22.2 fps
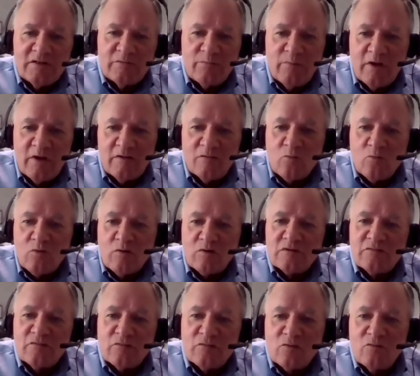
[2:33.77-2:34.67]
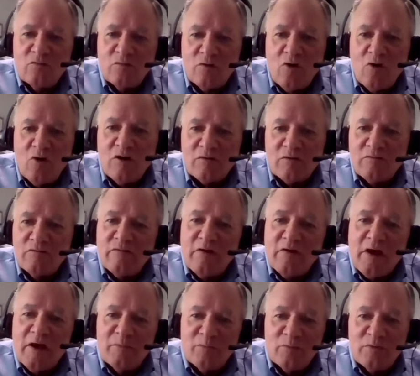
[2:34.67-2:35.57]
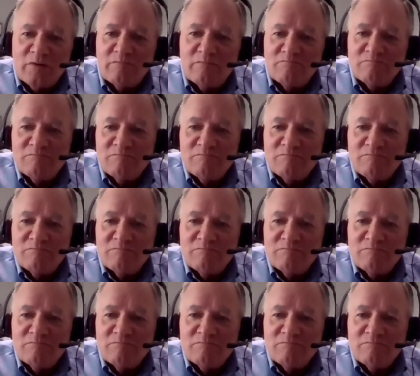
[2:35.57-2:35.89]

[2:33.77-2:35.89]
It's been in the works for longer than that, but.